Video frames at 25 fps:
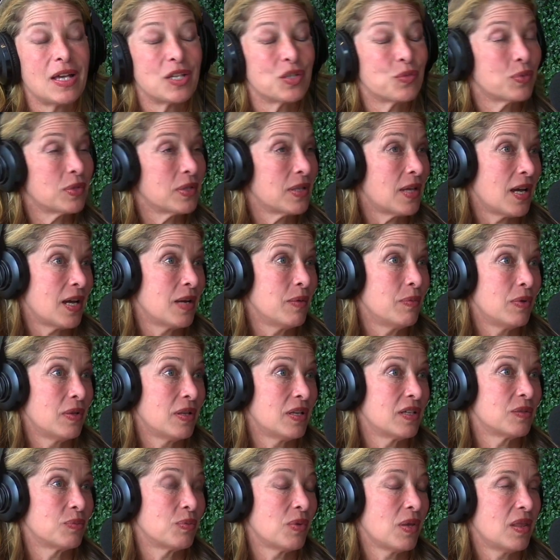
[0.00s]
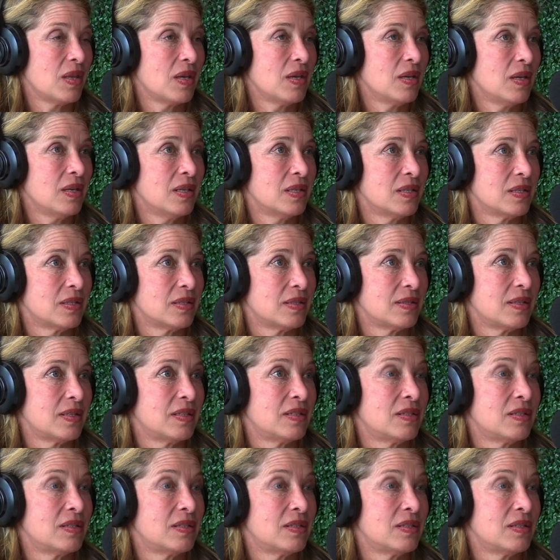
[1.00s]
as reliable as we think it is.